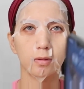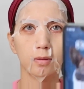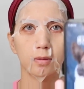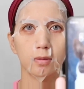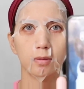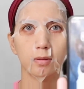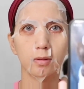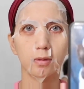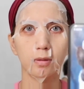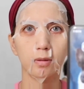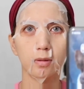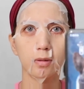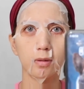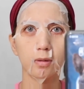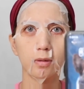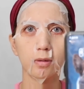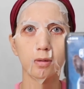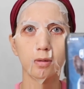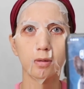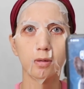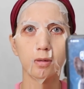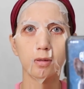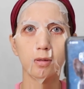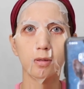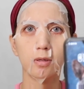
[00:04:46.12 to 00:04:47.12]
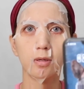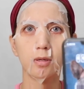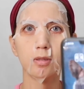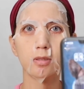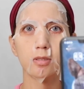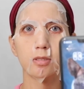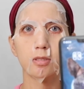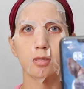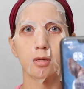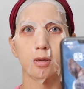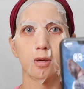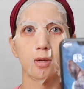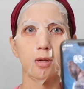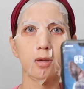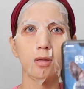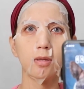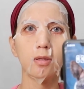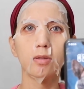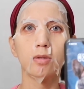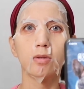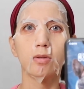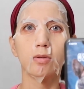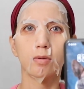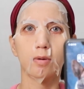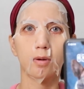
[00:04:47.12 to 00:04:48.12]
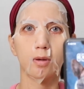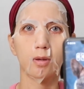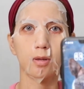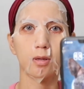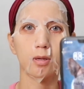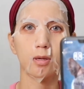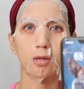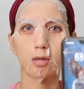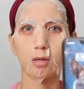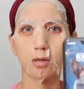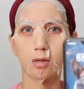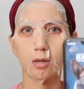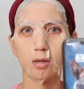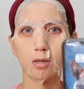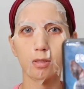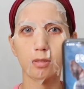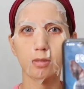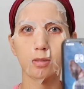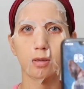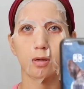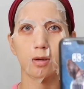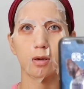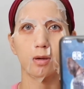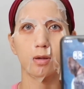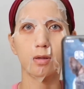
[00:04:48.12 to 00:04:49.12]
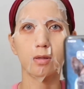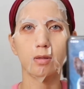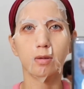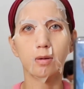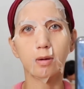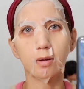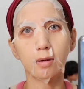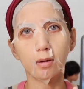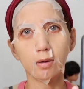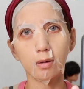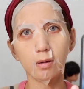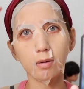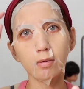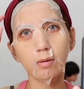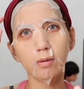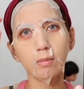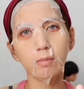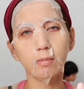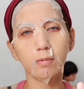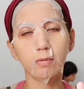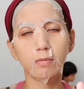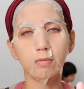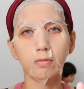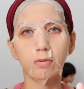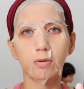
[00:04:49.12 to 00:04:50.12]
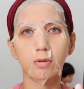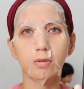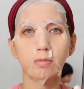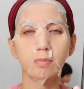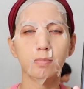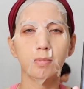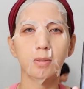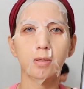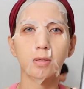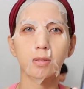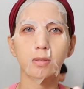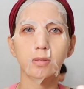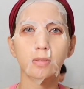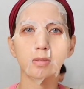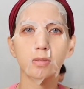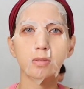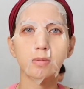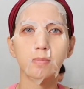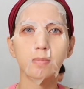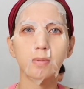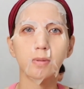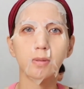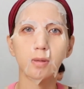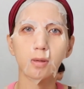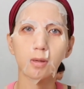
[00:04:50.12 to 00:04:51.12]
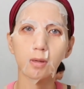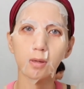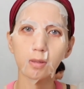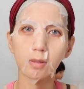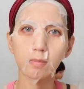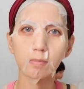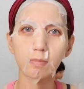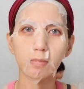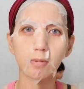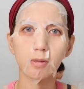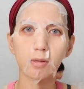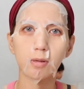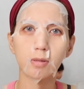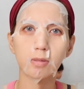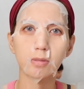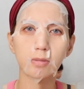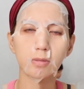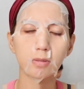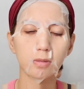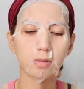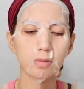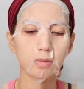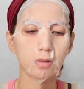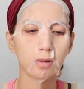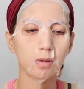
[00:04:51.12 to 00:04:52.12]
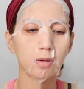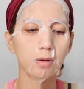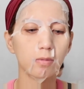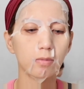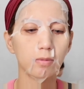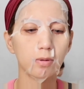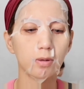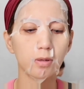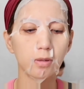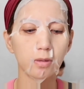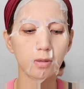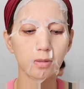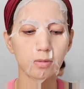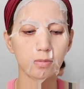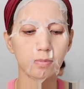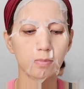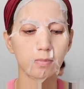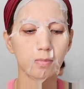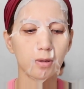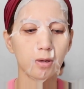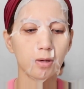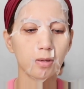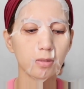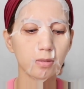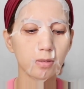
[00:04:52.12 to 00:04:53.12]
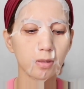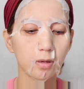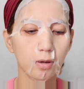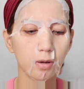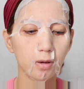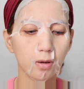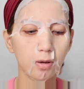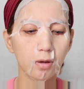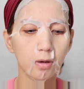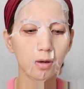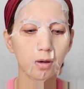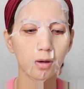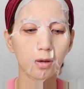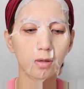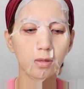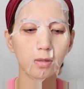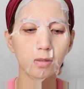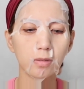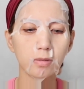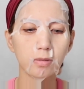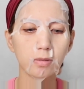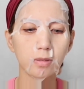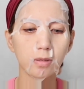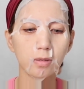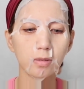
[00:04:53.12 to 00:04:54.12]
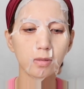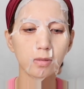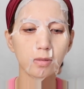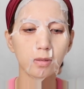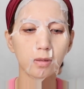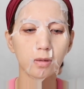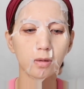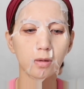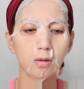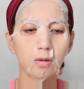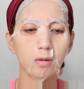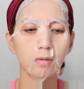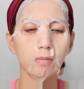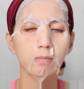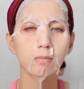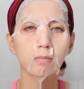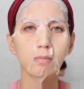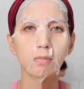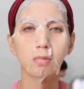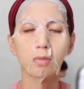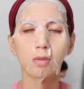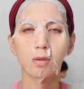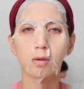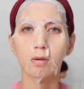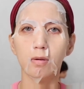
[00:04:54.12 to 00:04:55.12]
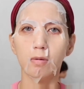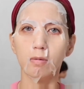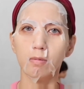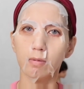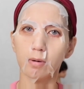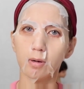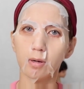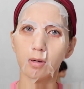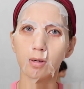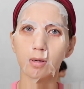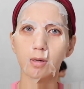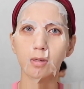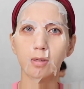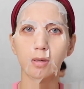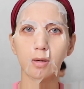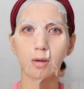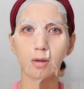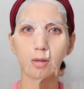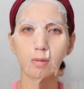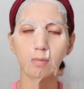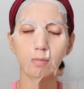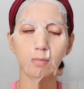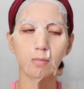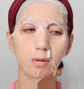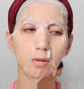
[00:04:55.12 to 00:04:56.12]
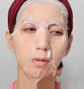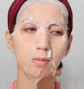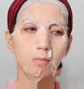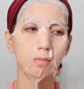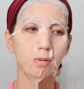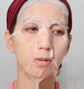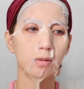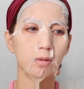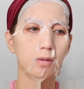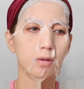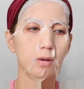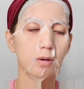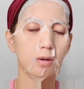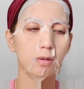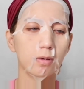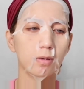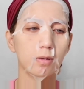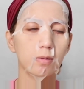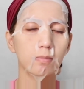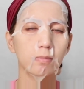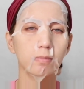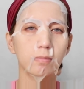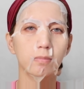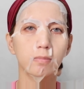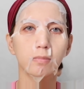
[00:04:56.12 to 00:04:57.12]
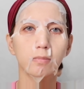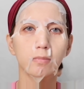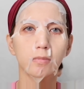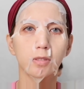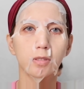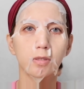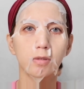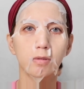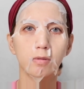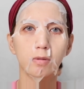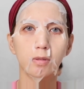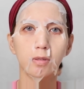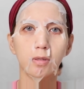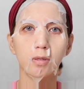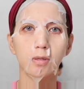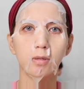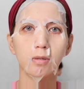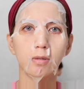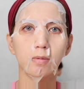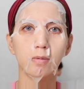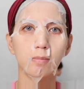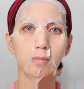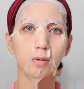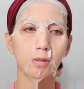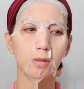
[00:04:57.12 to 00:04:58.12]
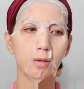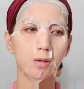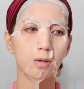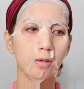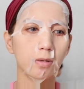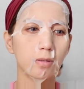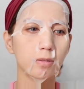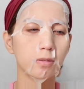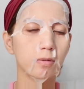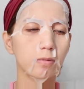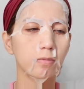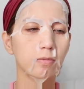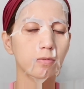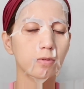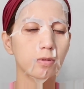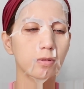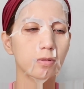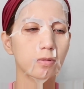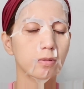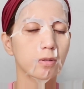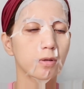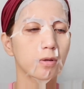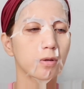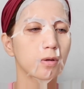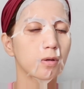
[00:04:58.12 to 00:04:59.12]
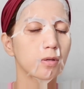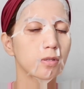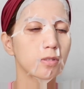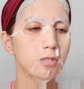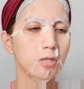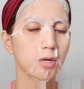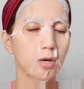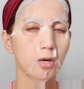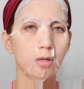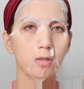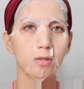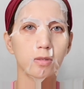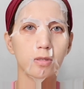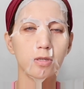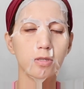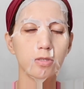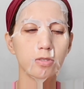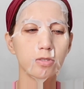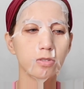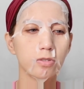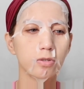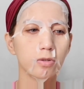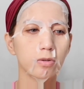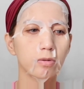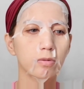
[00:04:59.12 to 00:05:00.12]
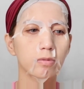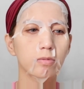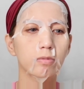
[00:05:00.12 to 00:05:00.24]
Oh, here you go. It's 8:20 guys, and I'm gonna remove this because it's been 8 minutes since I wore this mask. And it says here, where again I'm gonna be reading you the mechanics of this challenge.